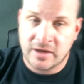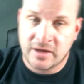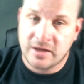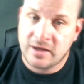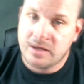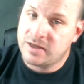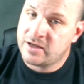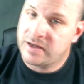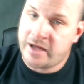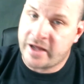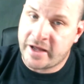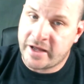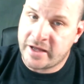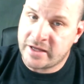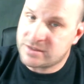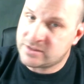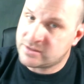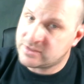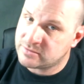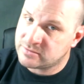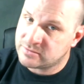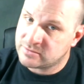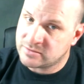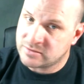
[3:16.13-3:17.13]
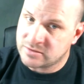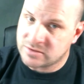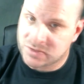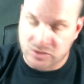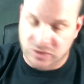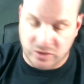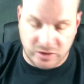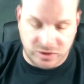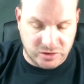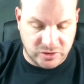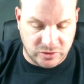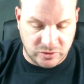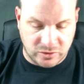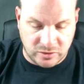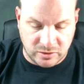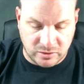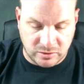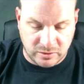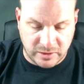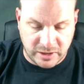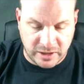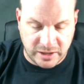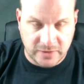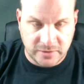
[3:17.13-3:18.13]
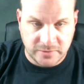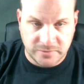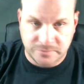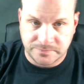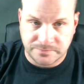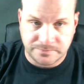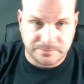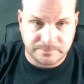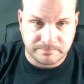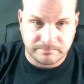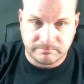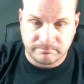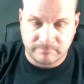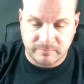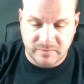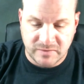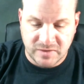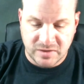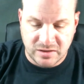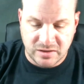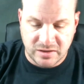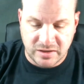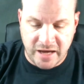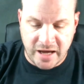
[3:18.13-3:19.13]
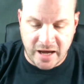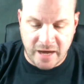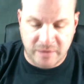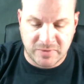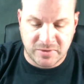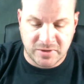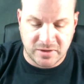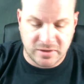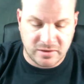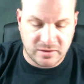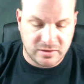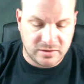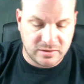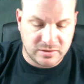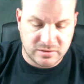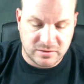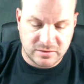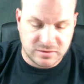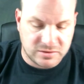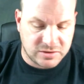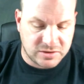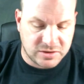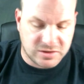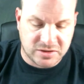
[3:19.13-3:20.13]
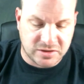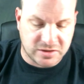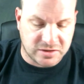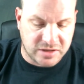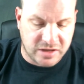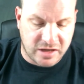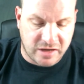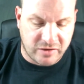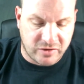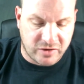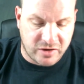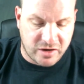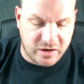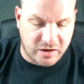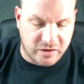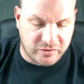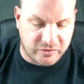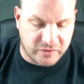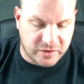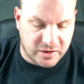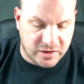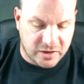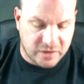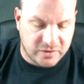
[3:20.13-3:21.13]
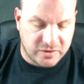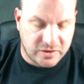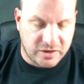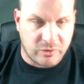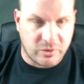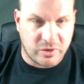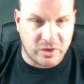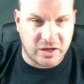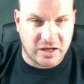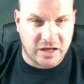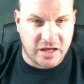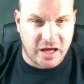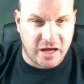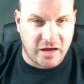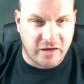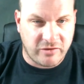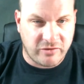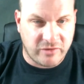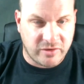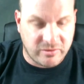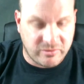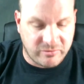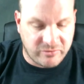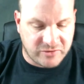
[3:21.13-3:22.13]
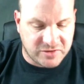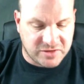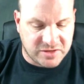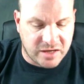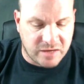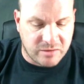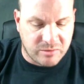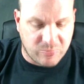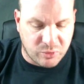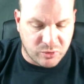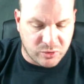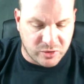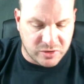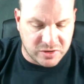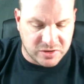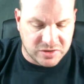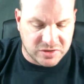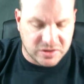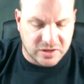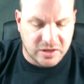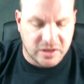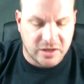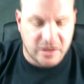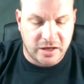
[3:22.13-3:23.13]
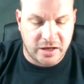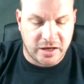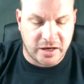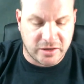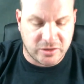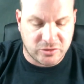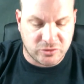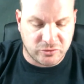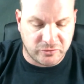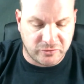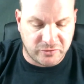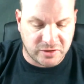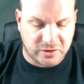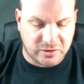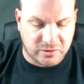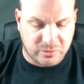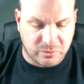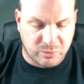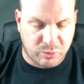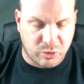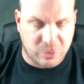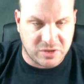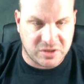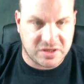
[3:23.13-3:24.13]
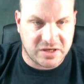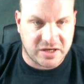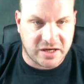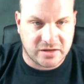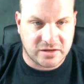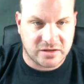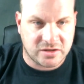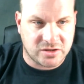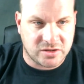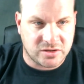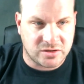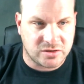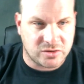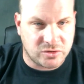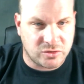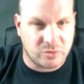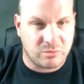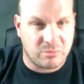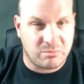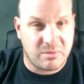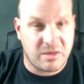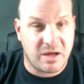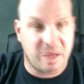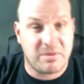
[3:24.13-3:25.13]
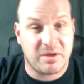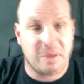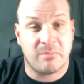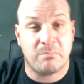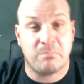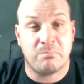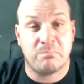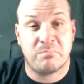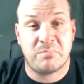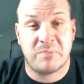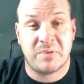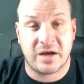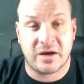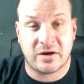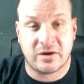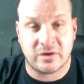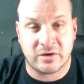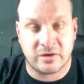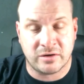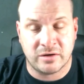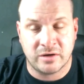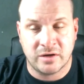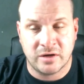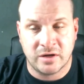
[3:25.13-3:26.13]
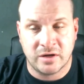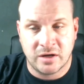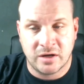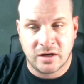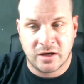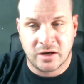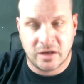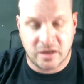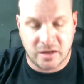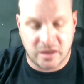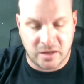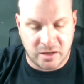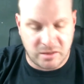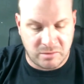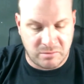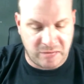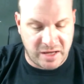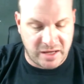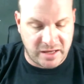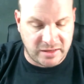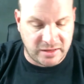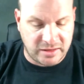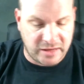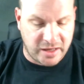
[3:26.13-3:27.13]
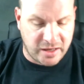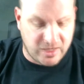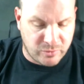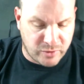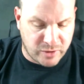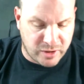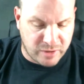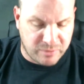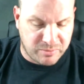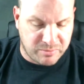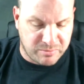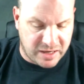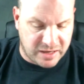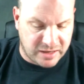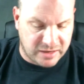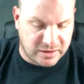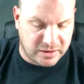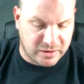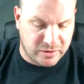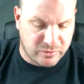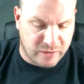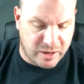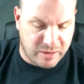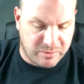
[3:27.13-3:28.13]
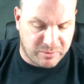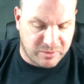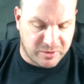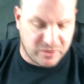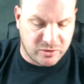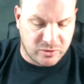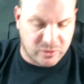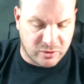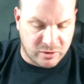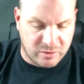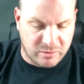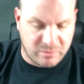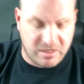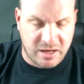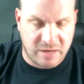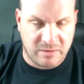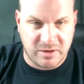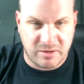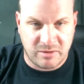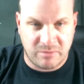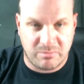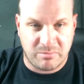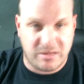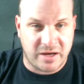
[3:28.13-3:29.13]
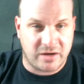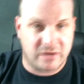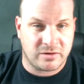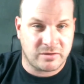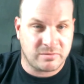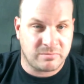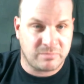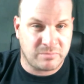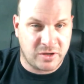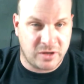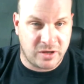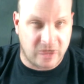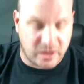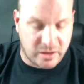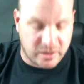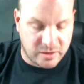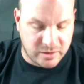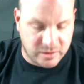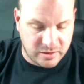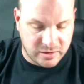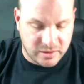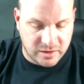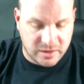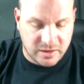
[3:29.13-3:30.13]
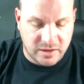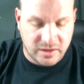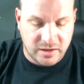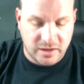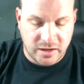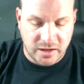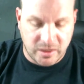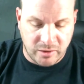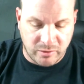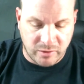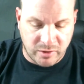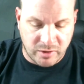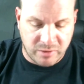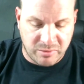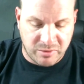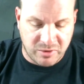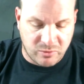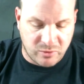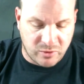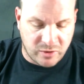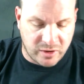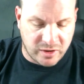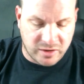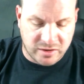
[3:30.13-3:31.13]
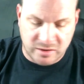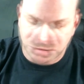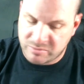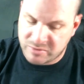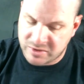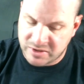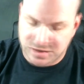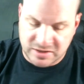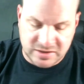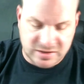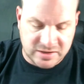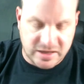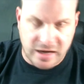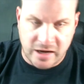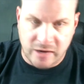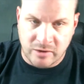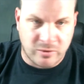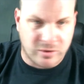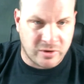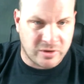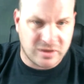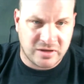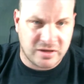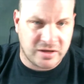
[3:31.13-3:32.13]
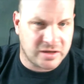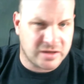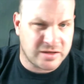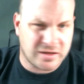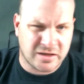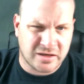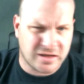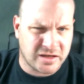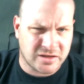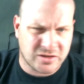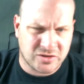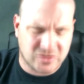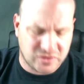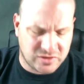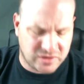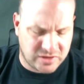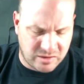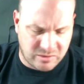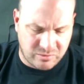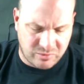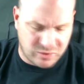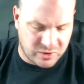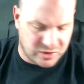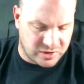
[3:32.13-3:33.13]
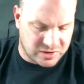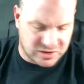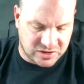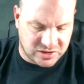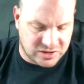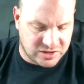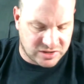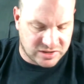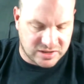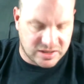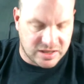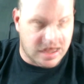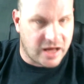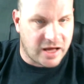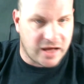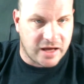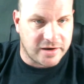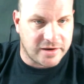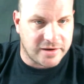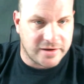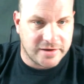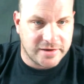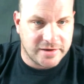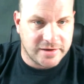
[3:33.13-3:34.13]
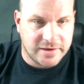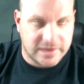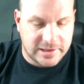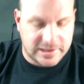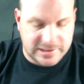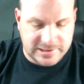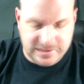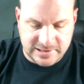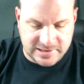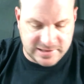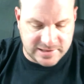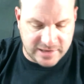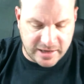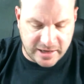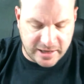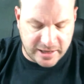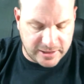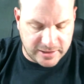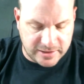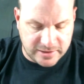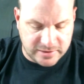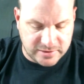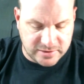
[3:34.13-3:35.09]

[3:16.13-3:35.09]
Guys, Sergeant all the way. Captain just doesn't have enough. They would have gave him for 10 points an extra victory point, Tactician 2, and maybe a better melee weapon, or maybe a better gun. It would have been worth it, but it's not worth the extra 10 points. It's just not. Just not.